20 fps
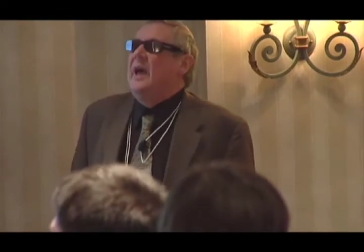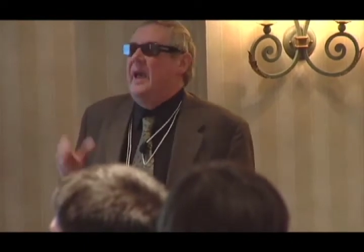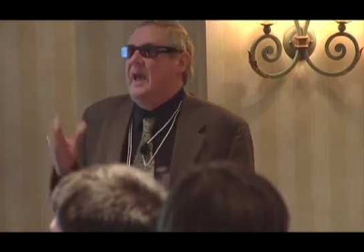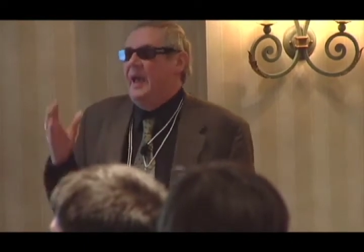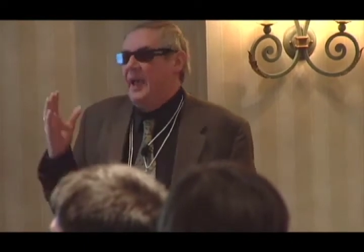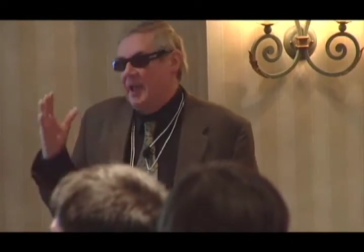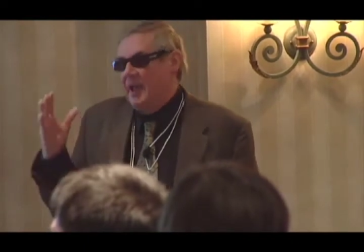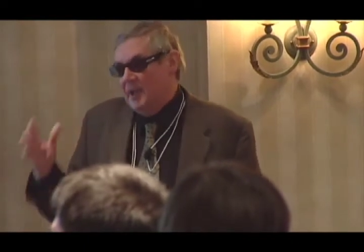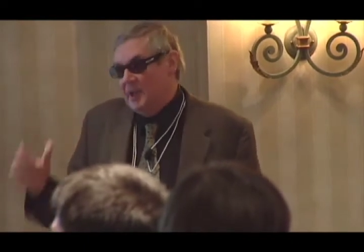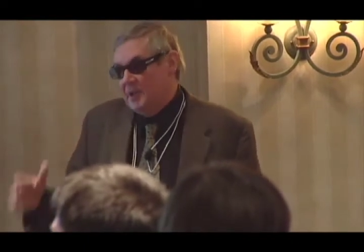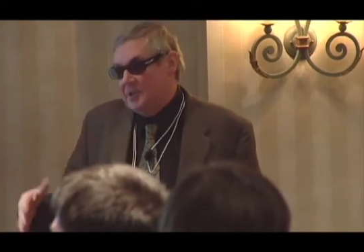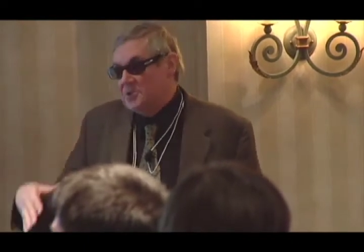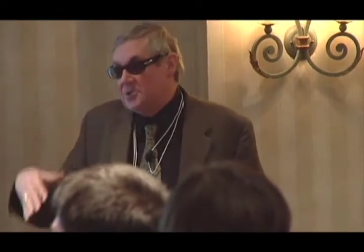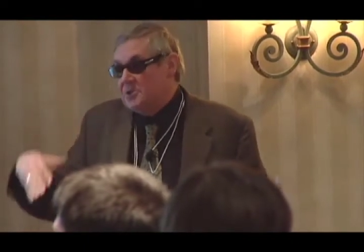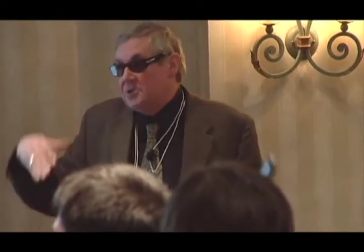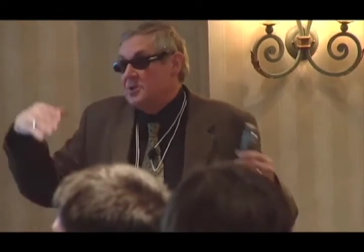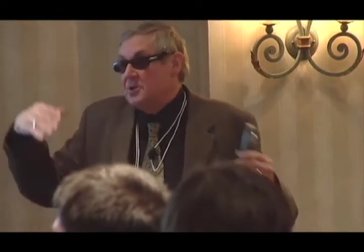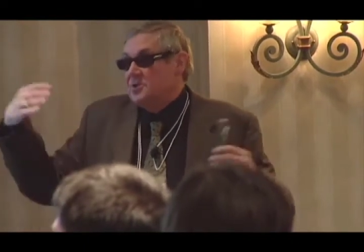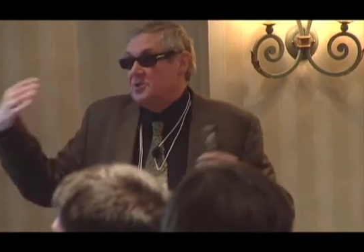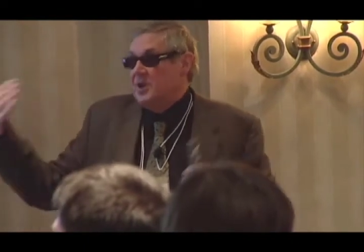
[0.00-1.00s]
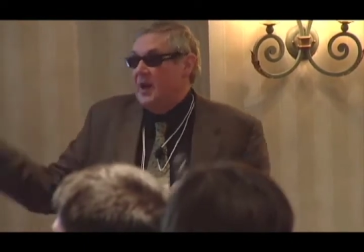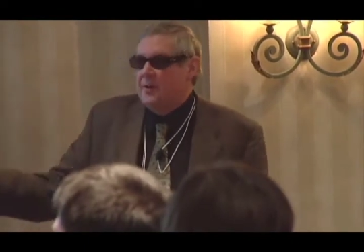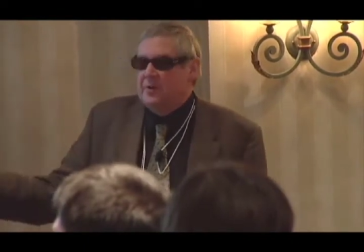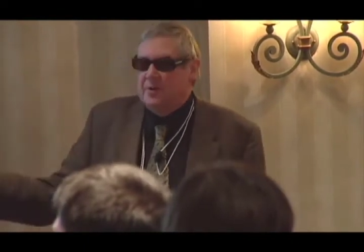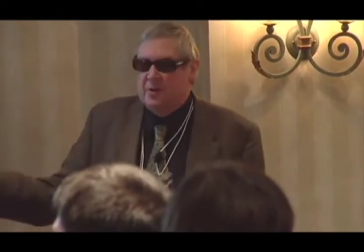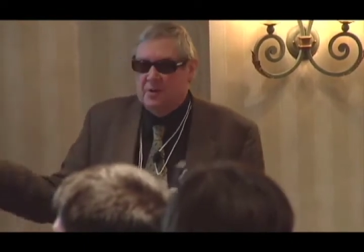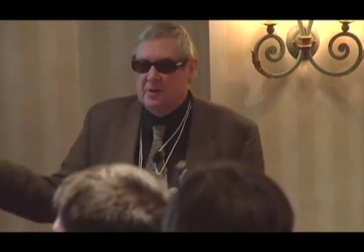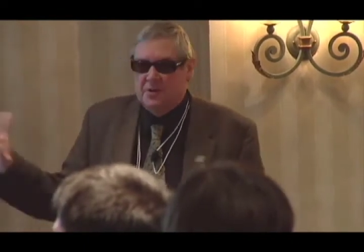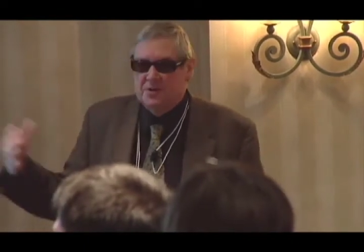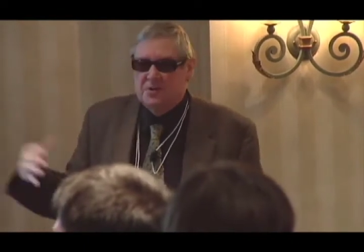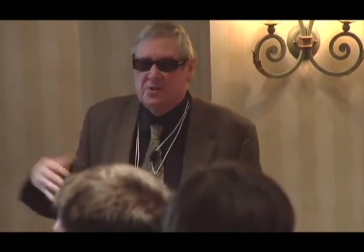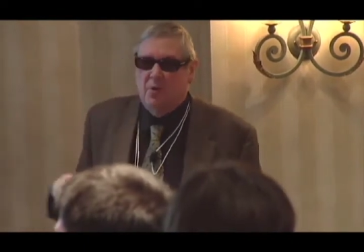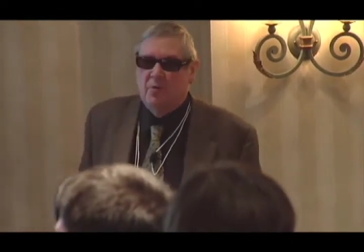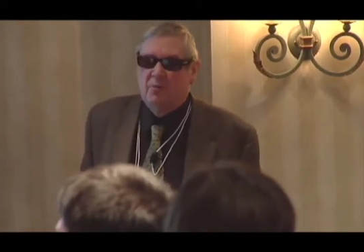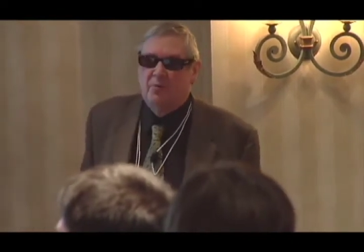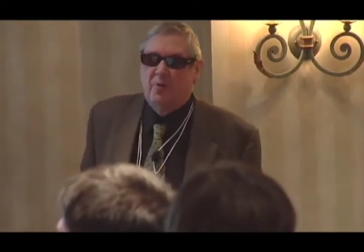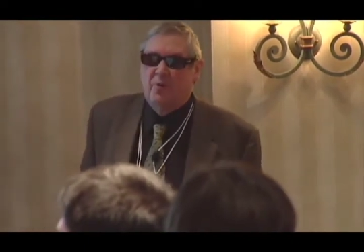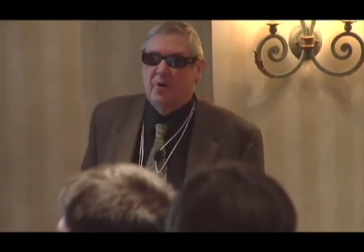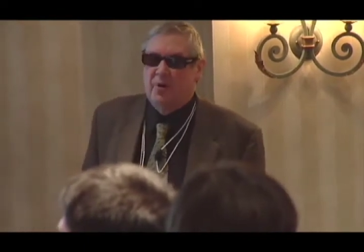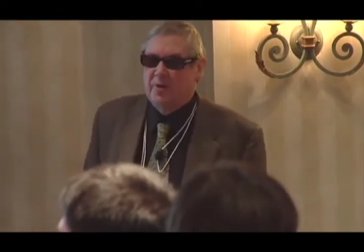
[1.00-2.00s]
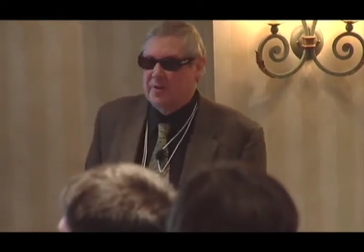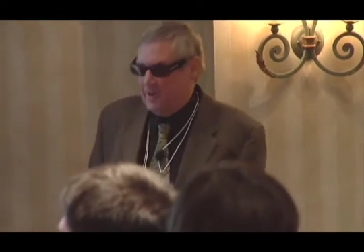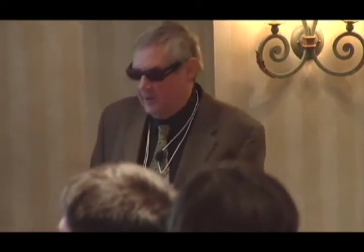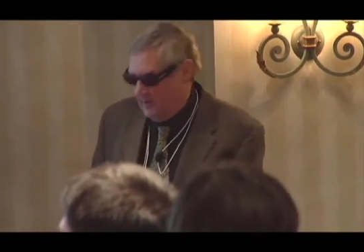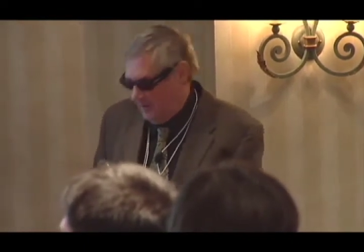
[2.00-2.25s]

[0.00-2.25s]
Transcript: age, gender, and so forth.